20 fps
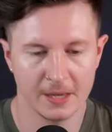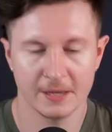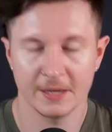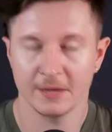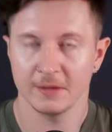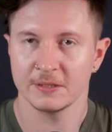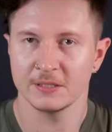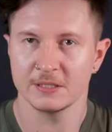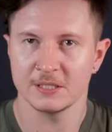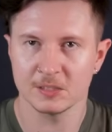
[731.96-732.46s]

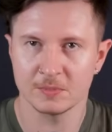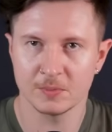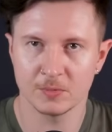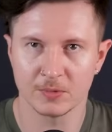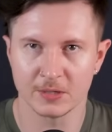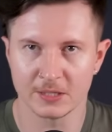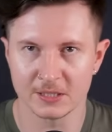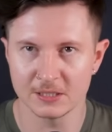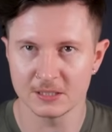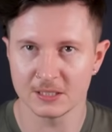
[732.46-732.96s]
Now, this has been
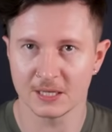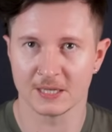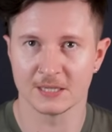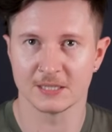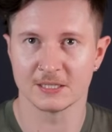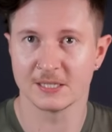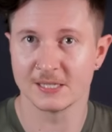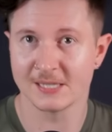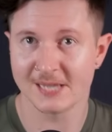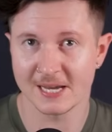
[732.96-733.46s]
released
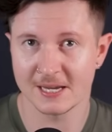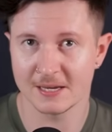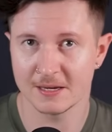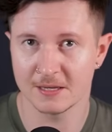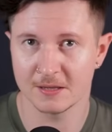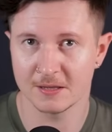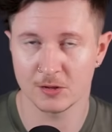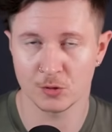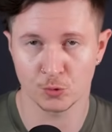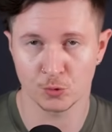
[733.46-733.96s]
as day
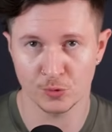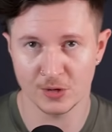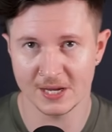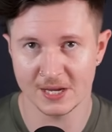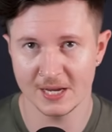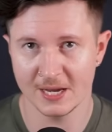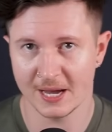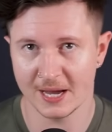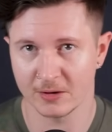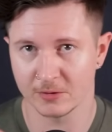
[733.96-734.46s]

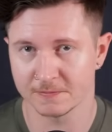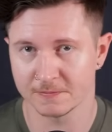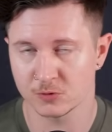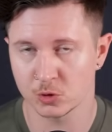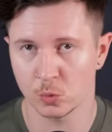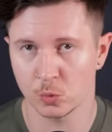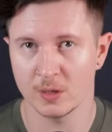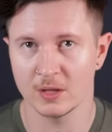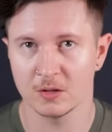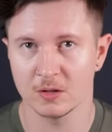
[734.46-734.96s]
three out of
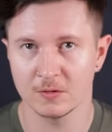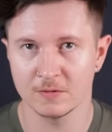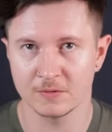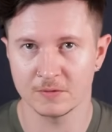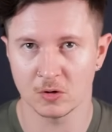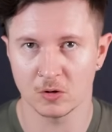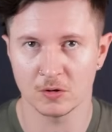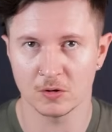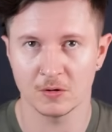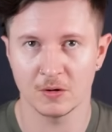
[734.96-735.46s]
twelve
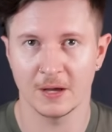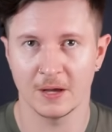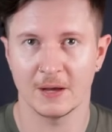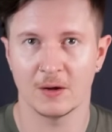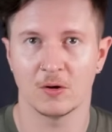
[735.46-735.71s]
of,